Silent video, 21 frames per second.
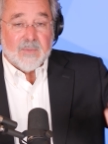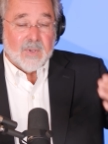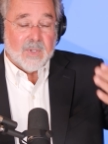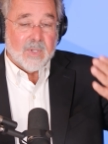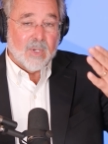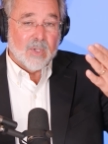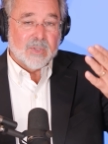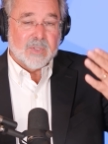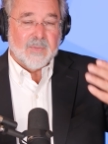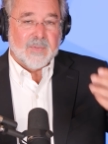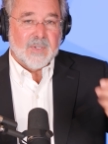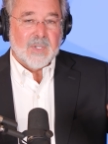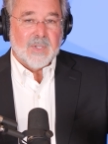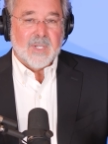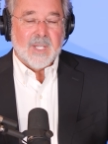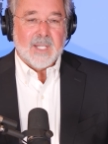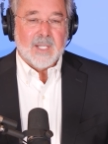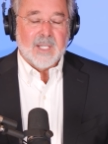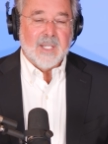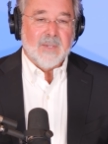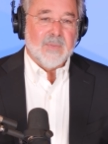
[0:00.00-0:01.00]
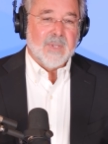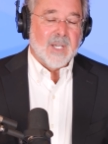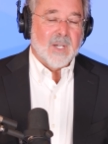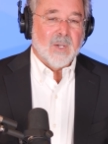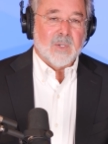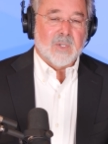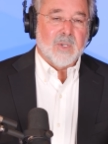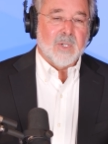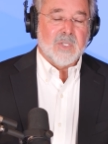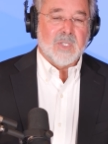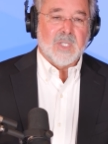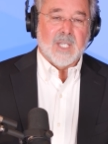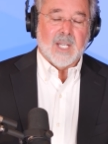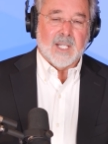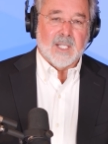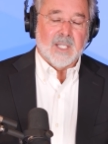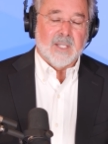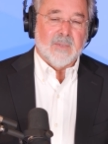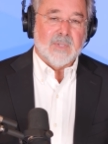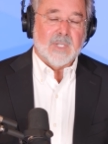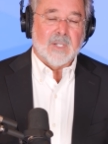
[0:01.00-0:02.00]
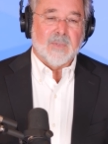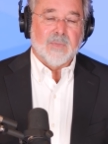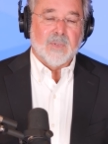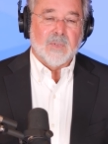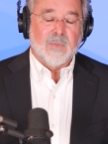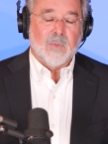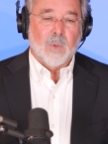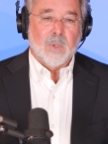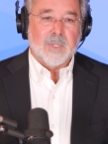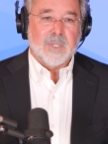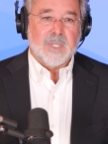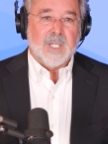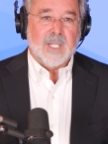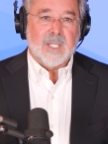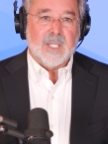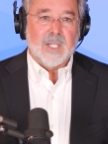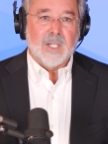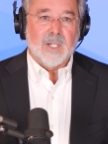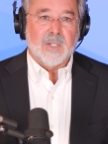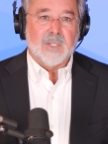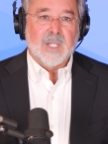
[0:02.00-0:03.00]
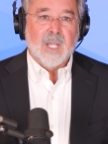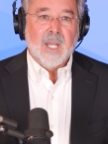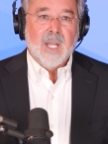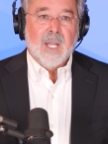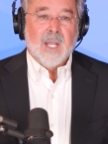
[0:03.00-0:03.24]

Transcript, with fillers: for those of you that lived there, Christy and I lived there for 14 years,